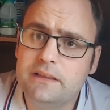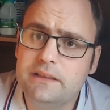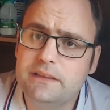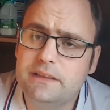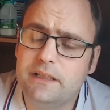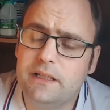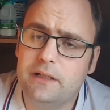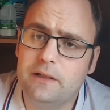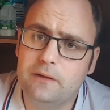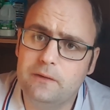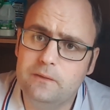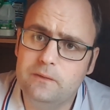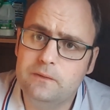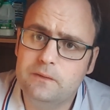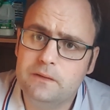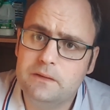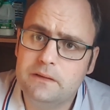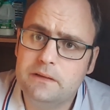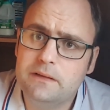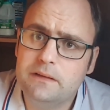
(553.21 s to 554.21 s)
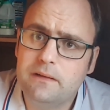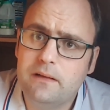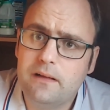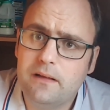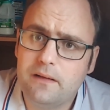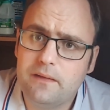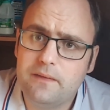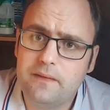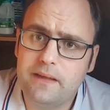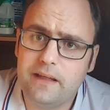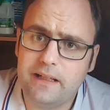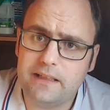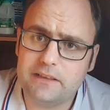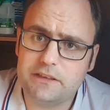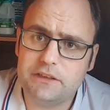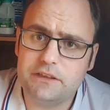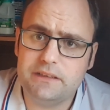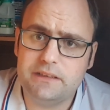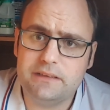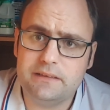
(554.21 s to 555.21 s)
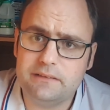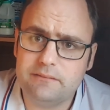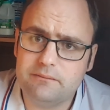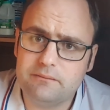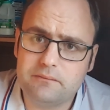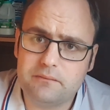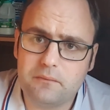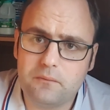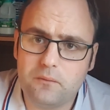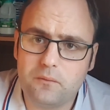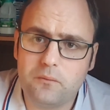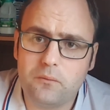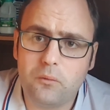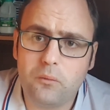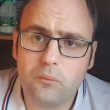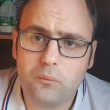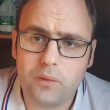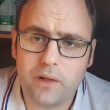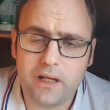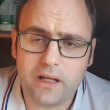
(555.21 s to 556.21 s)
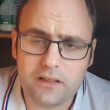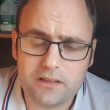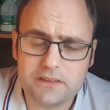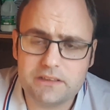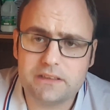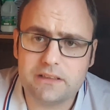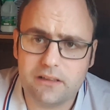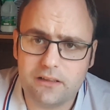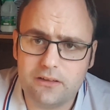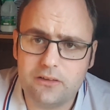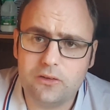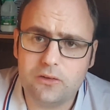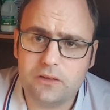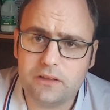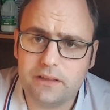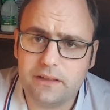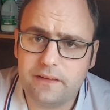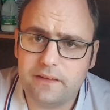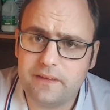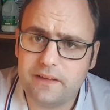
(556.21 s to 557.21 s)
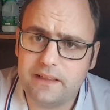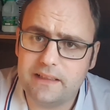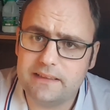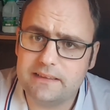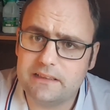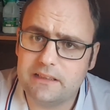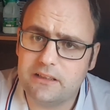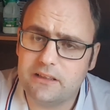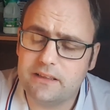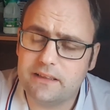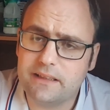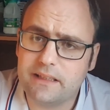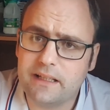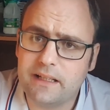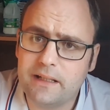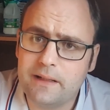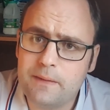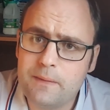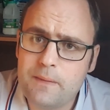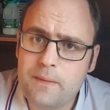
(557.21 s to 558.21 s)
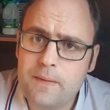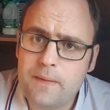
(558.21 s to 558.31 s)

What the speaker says: So next year we're going to start looking at things like that.